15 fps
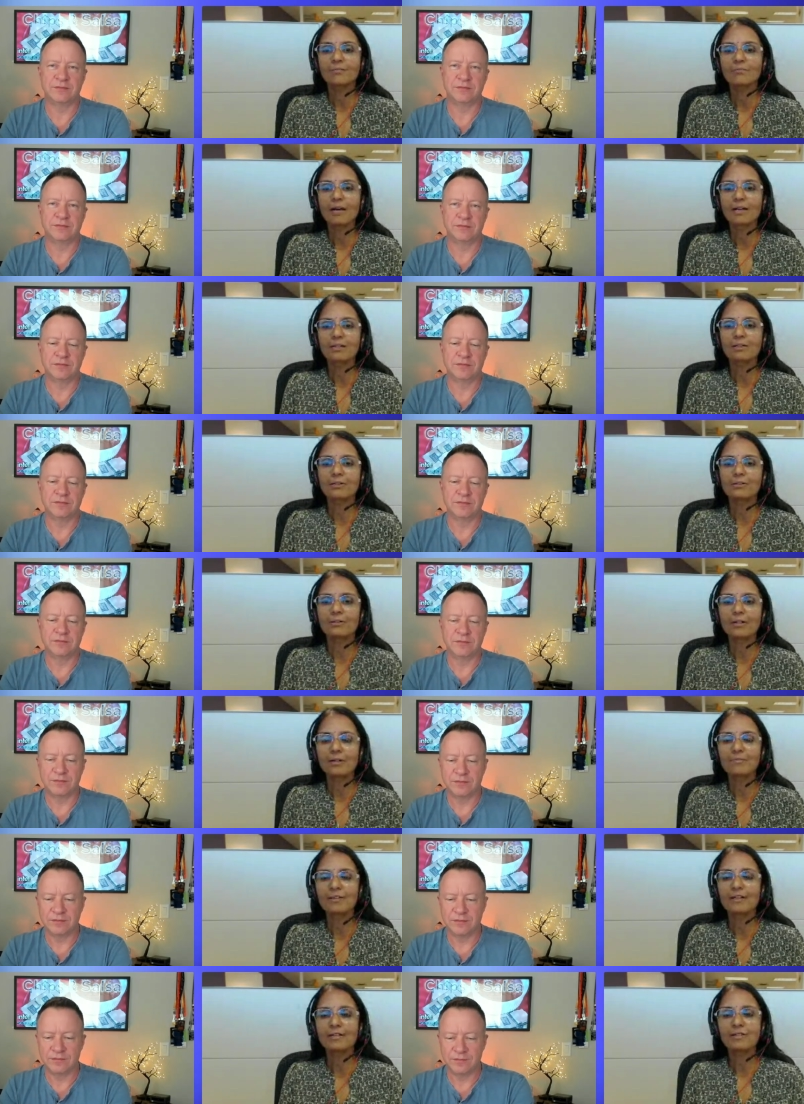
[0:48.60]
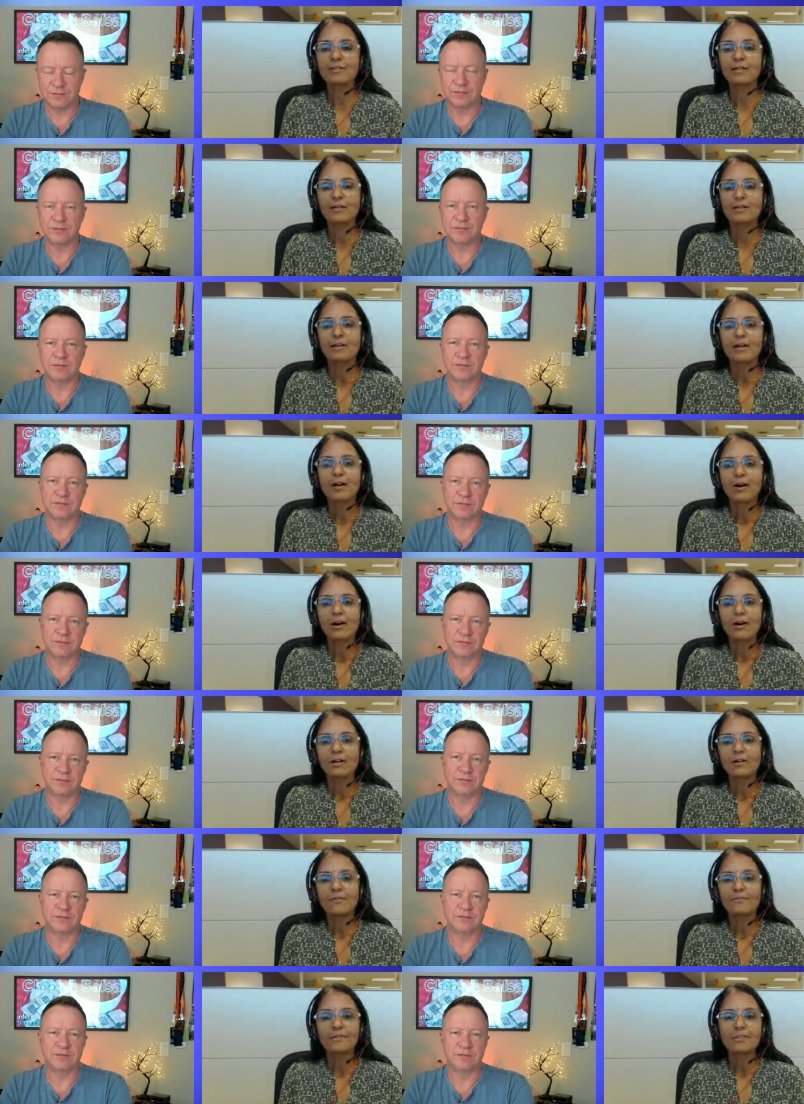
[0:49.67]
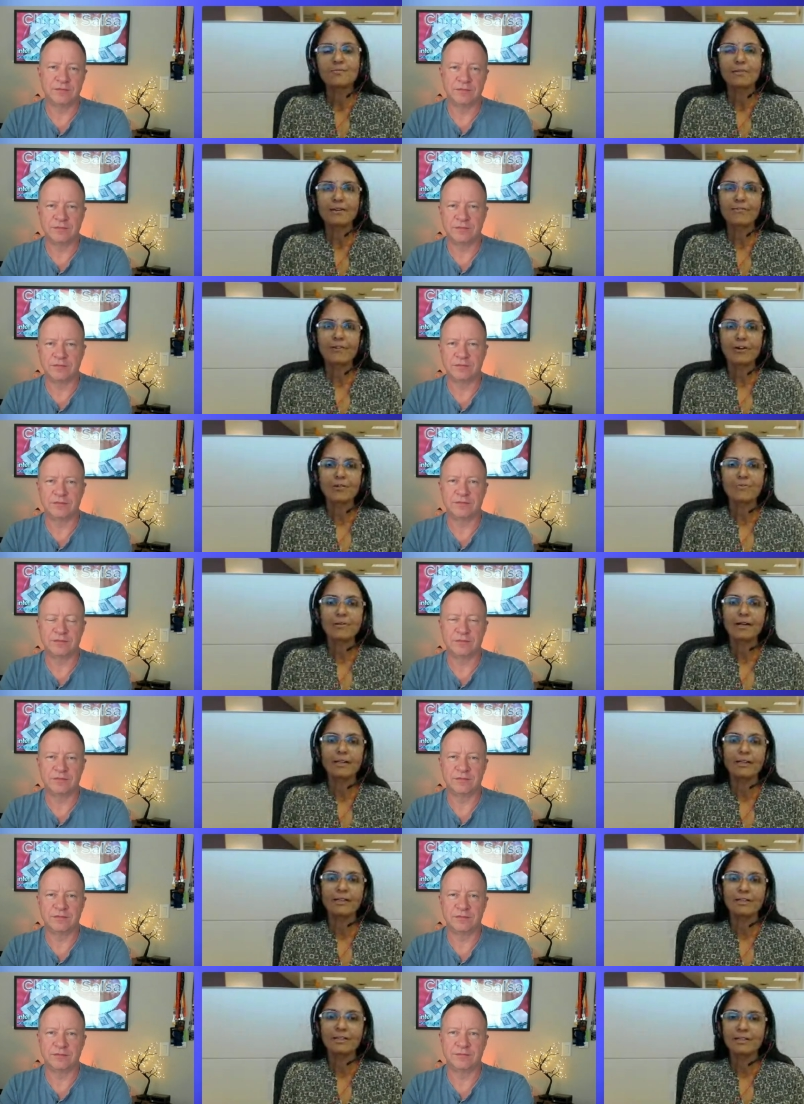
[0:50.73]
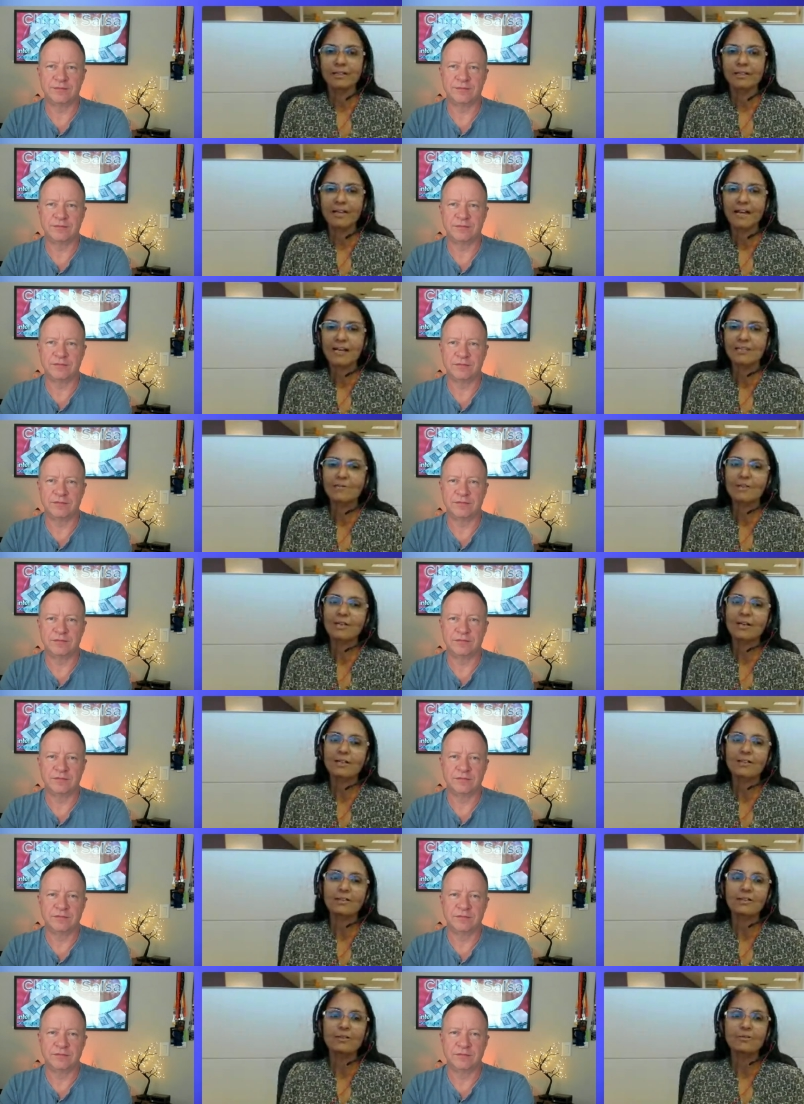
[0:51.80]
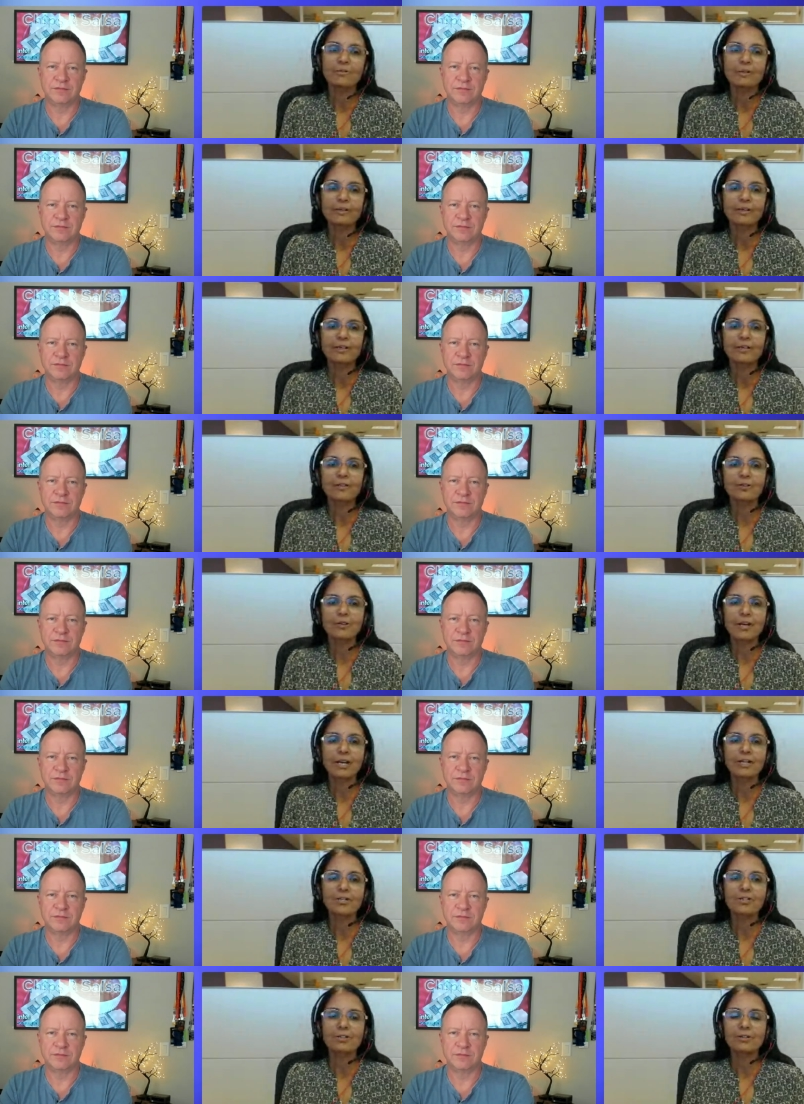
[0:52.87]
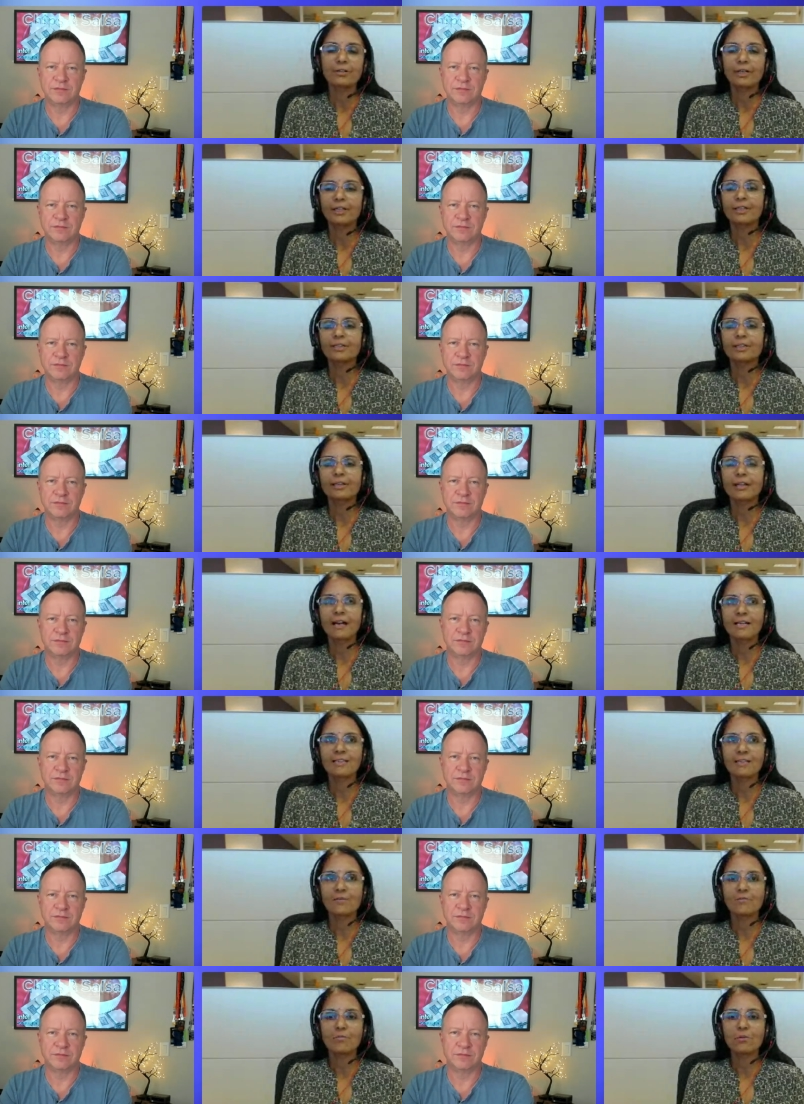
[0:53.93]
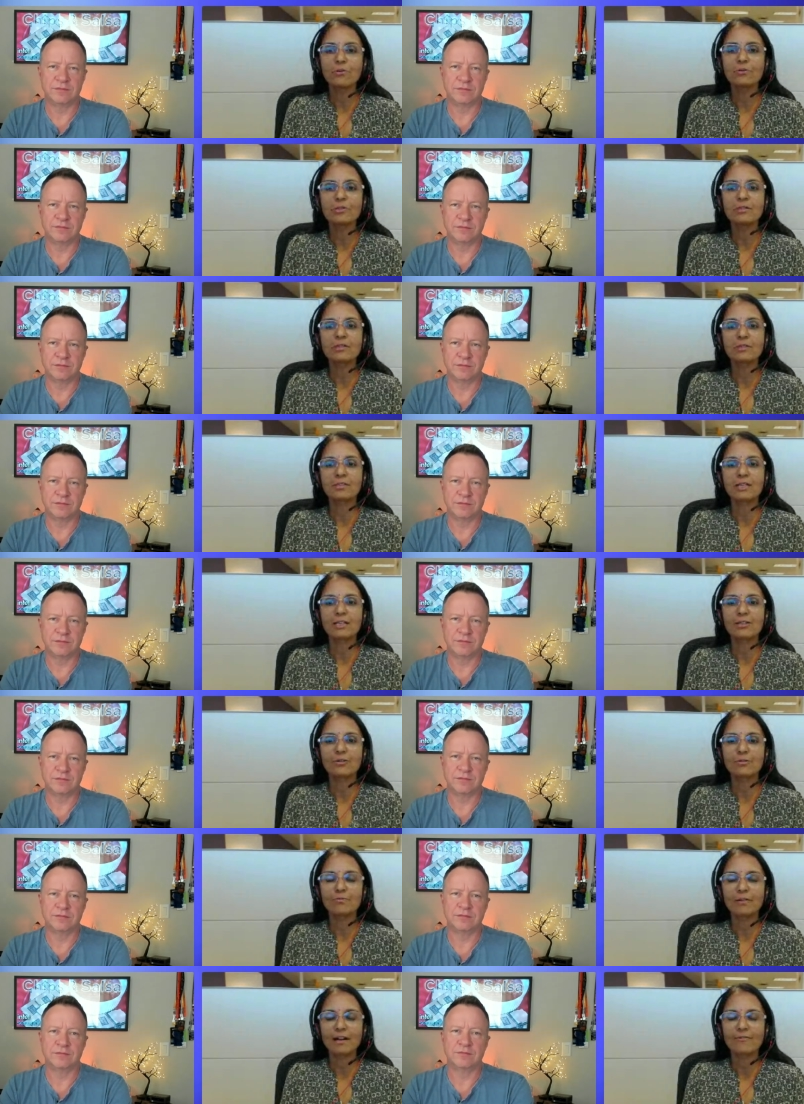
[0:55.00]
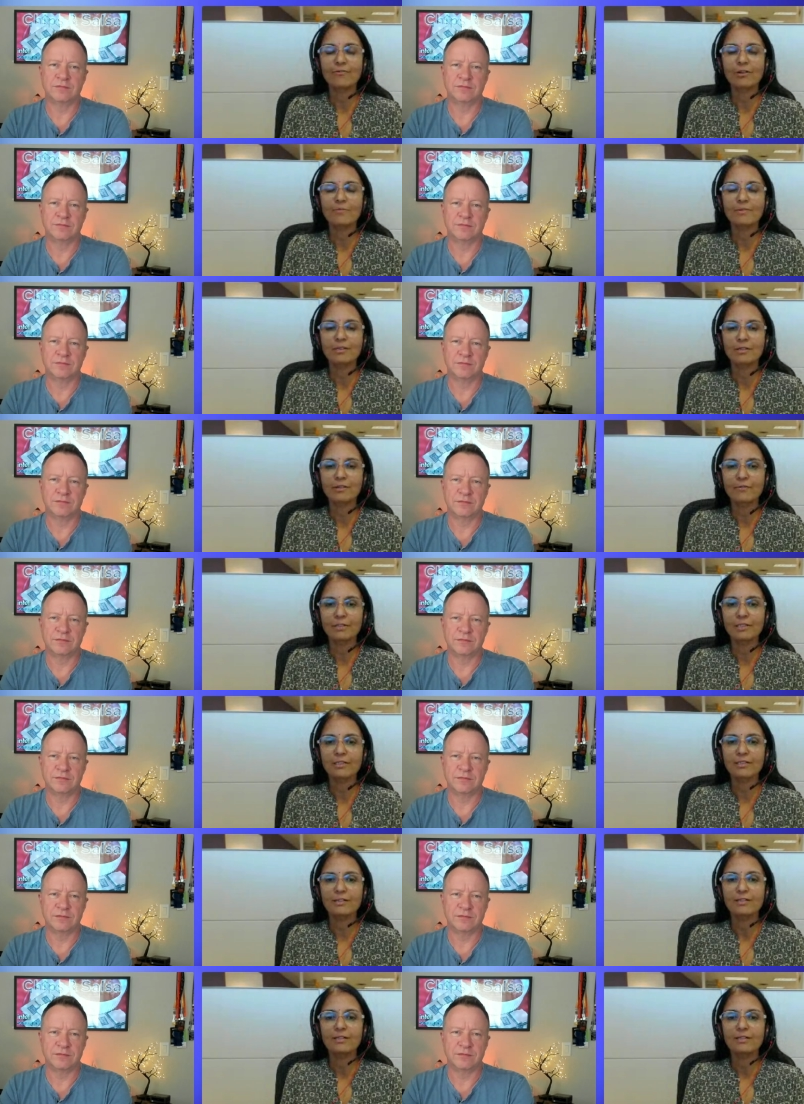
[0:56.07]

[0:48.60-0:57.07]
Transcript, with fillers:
Speaker 1: in microcode updates. All of this were found by Intel as we continue working to ensure Intel has the most secure platforms in the world.